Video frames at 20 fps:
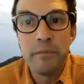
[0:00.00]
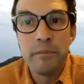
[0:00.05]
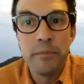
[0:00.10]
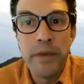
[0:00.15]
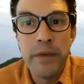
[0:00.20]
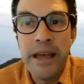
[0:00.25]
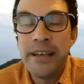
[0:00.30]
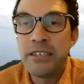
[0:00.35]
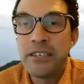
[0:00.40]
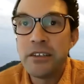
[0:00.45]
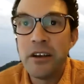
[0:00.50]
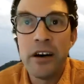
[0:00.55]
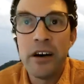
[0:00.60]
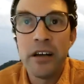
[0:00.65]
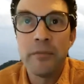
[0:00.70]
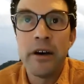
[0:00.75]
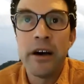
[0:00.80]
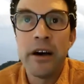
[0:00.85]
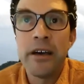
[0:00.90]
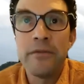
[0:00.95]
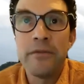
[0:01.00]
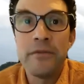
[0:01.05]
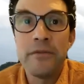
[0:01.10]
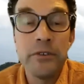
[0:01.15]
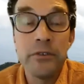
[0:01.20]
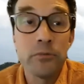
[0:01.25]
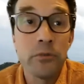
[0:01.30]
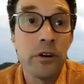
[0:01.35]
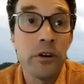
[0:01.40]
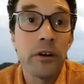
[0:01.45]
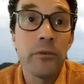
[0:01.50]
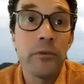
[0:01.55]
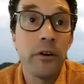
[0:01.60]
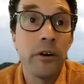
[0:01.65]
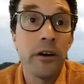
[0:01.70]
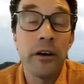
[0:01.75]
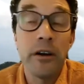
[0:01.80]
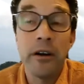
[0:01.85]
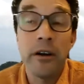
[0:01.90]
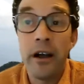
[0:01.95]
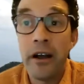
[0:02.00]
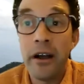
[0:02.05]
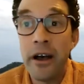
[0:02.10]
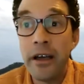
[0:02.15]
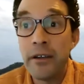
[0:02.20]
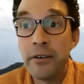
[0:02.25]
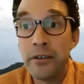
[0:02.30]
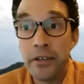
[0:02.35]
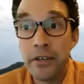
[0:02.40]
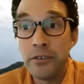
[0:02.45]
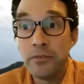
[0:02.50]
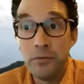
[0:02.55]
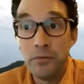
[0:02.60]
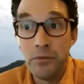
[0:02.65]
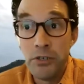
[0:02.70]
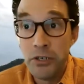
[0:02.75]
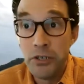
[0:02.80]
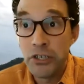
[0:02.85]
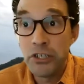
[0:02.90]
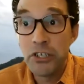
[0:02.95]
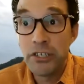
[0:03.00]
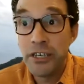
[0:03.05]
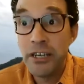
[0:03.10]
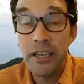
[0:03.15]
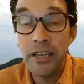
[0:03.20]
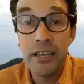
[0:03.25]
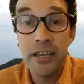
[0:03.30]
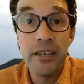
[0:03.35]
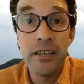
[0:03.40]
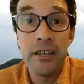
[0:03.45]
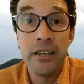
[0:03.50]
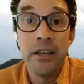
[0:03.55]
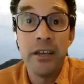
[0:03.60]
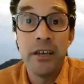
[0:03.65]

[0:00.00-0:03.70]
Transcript: based on my field work where I could just see